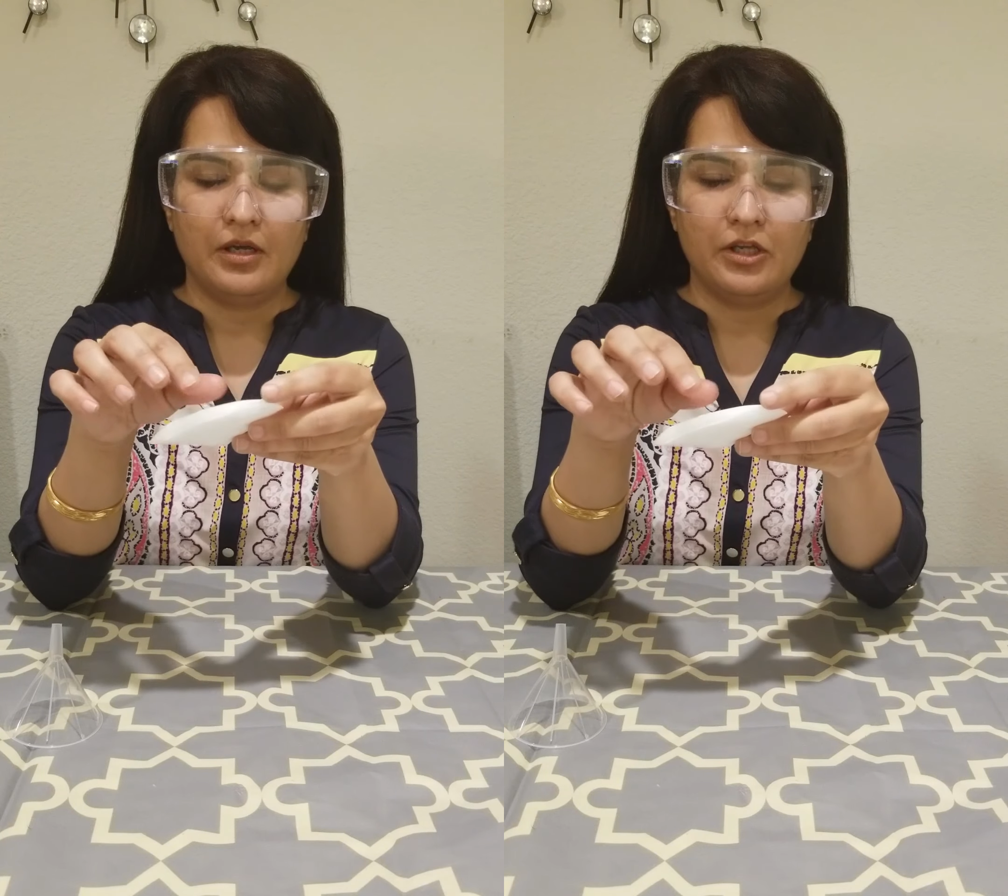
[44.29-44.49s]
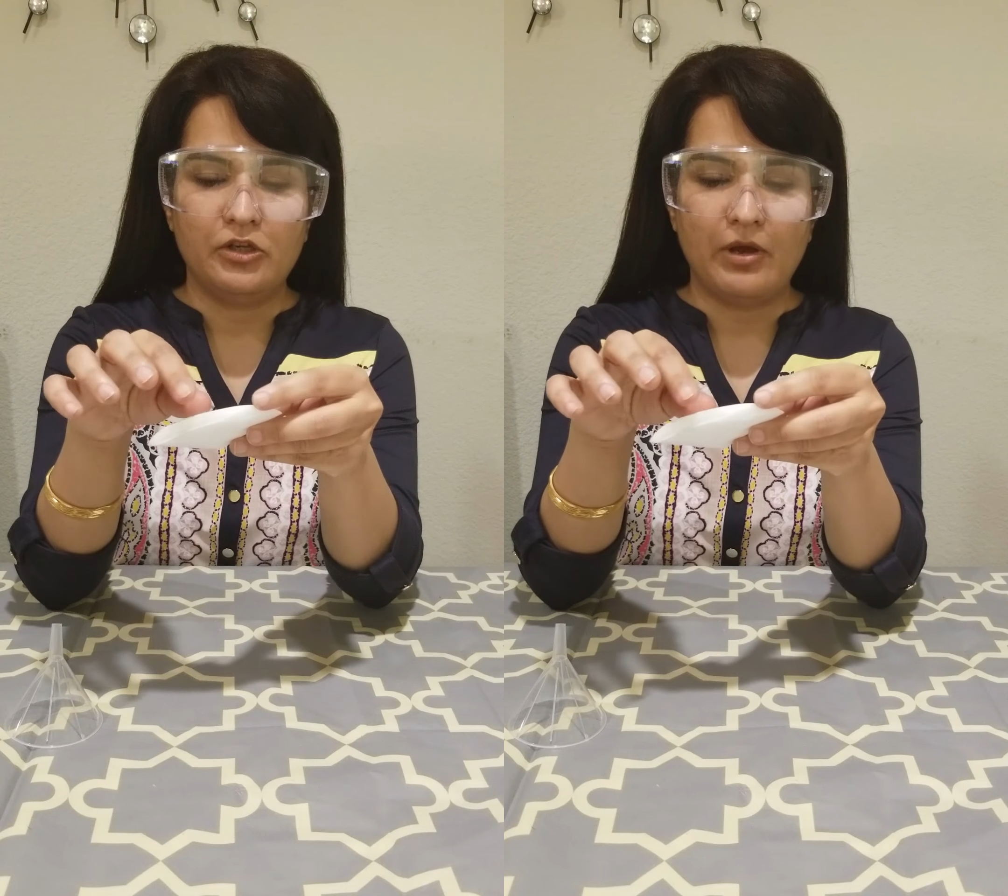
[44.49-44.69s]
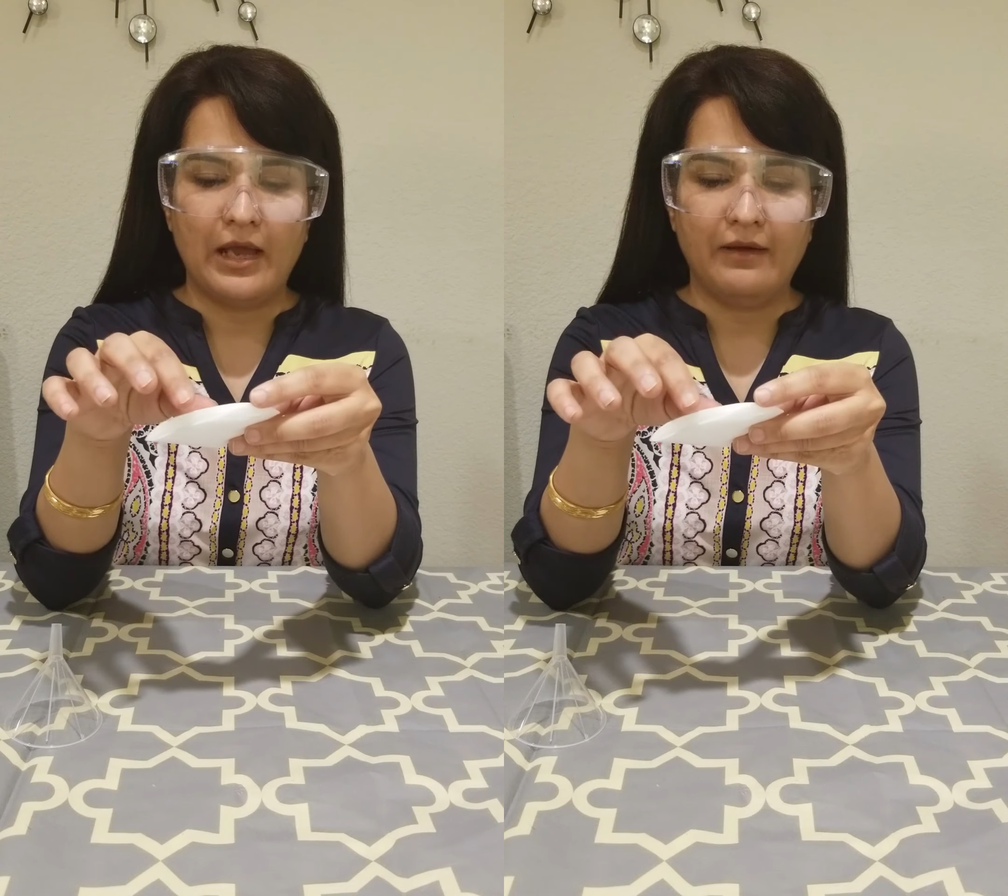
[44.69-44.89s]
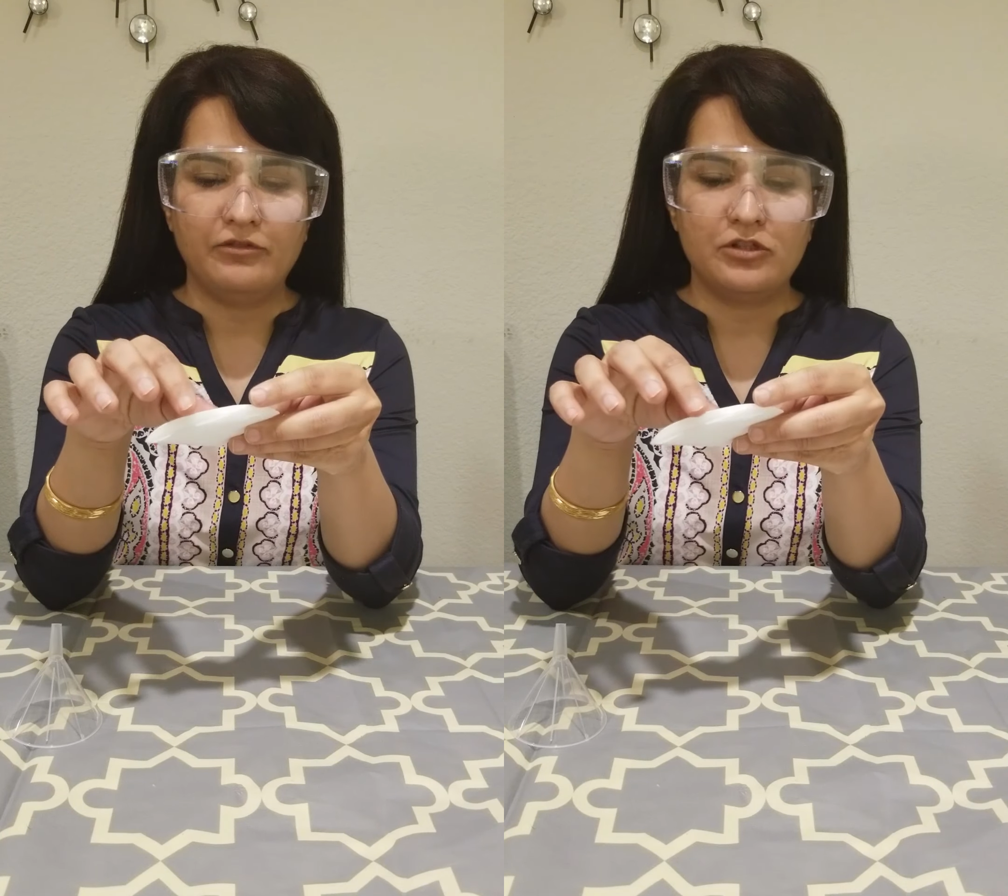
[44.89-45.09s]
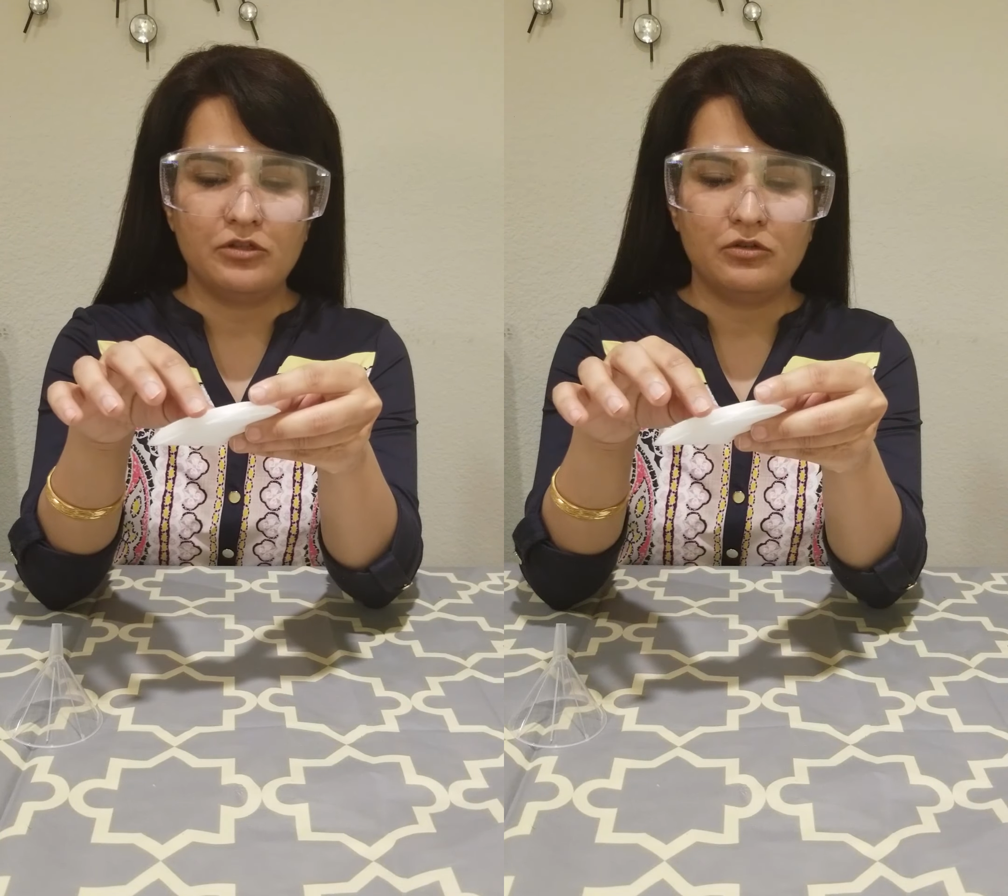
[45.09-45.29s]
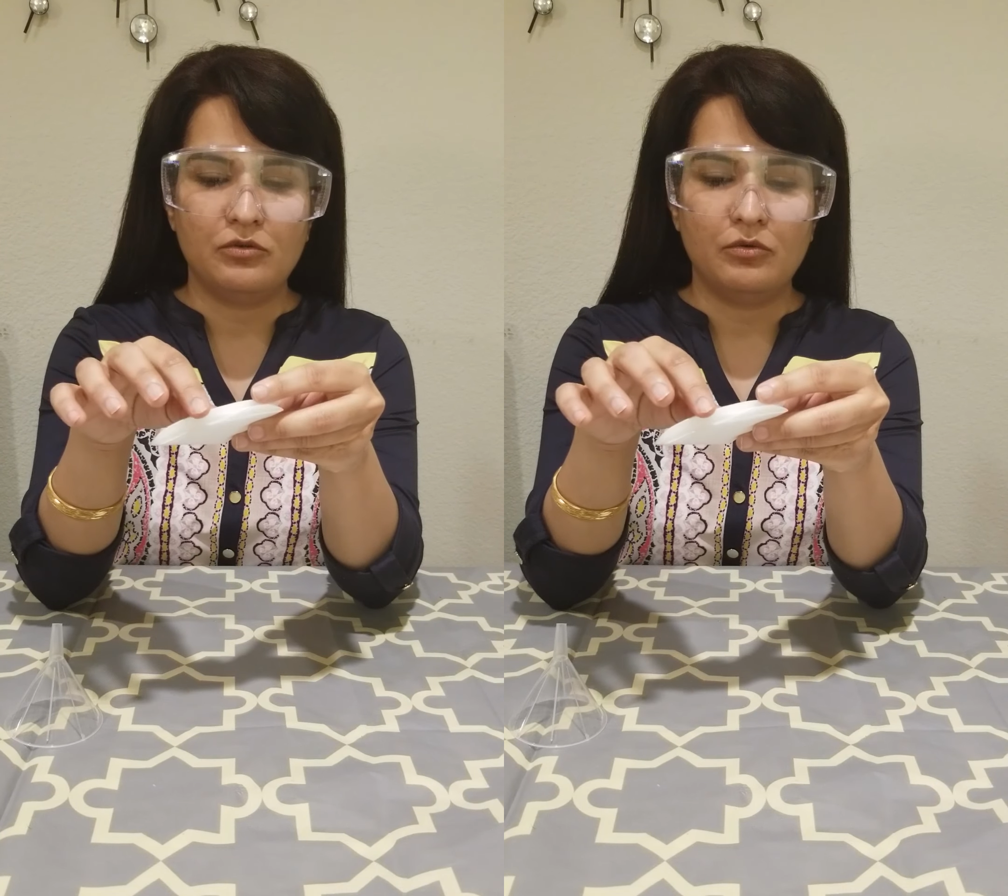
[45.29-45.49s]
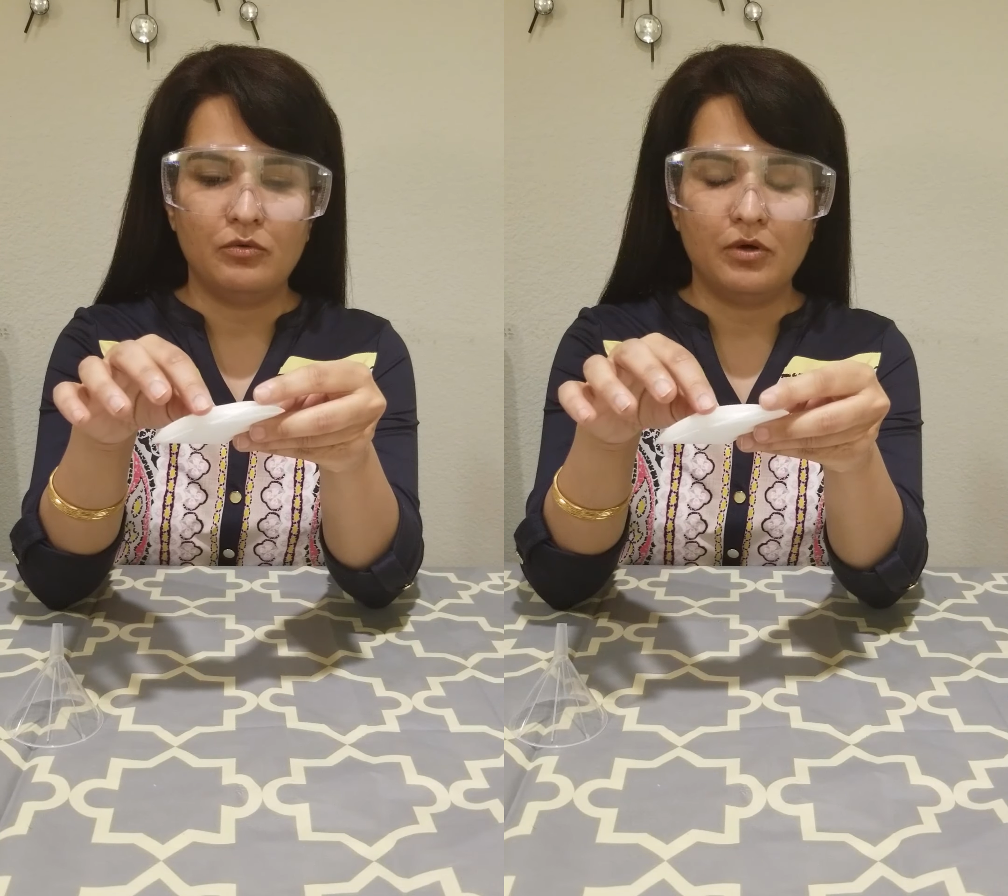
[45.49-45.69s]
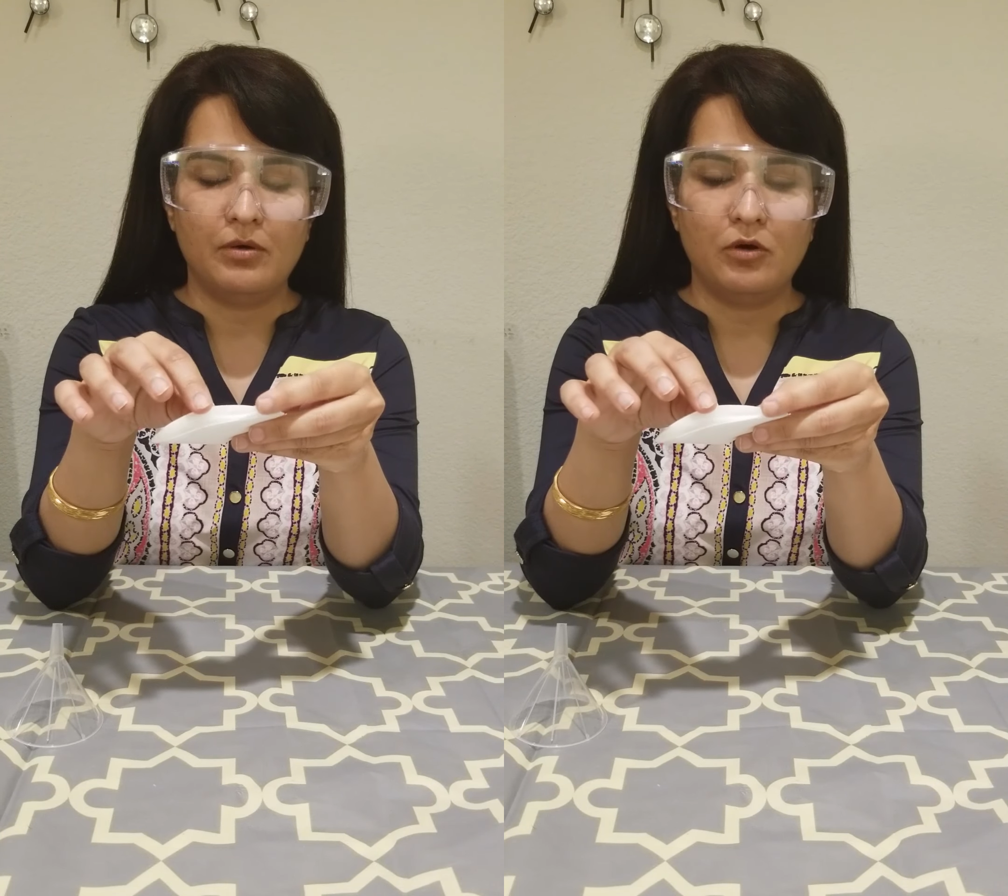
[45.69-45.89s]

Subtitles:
you have to